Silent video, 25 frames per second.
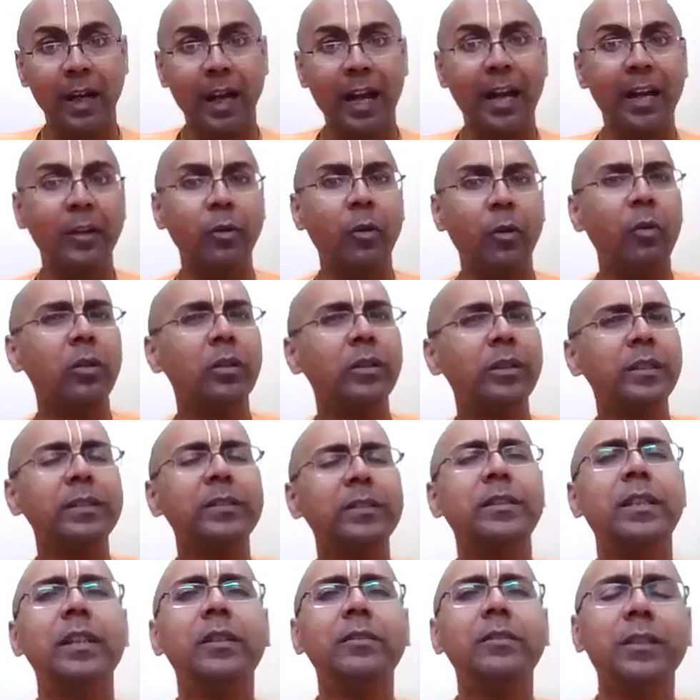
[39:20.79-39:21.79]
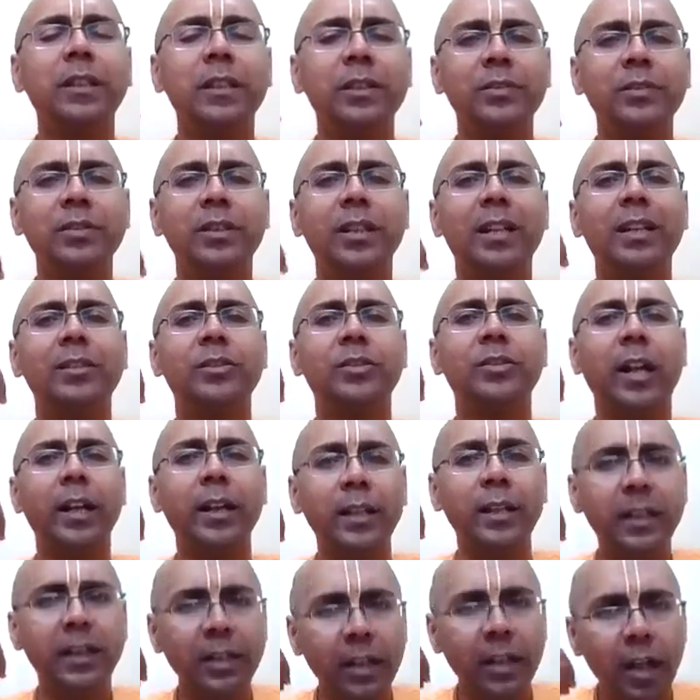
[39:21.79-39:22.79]
And all these devas, they are
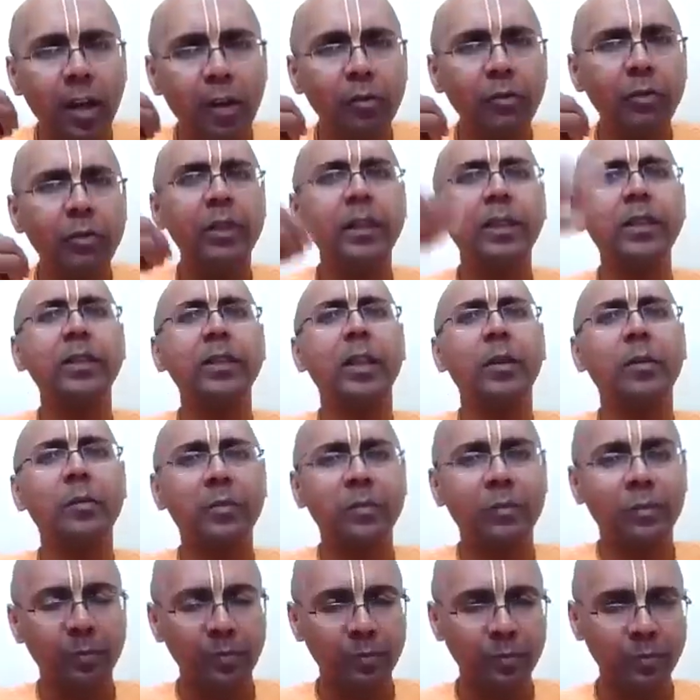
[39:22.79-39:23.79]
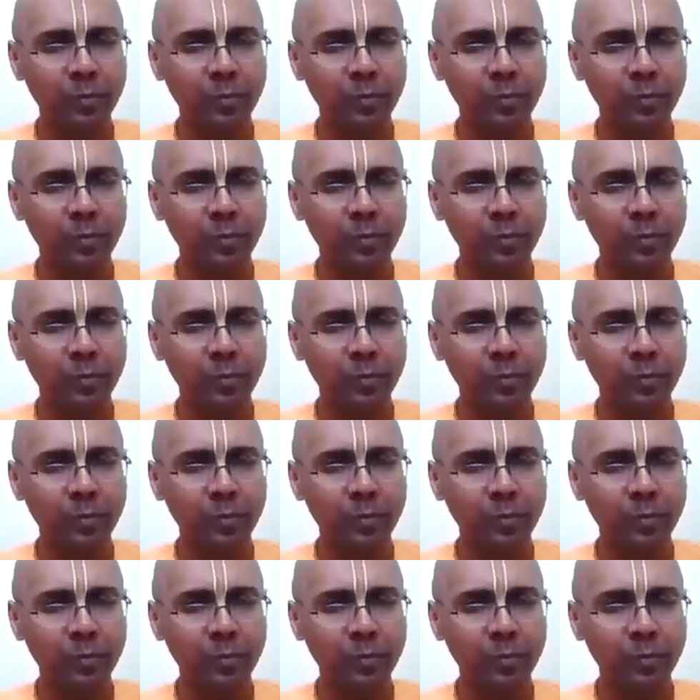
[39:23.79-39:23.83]
chanting loudly the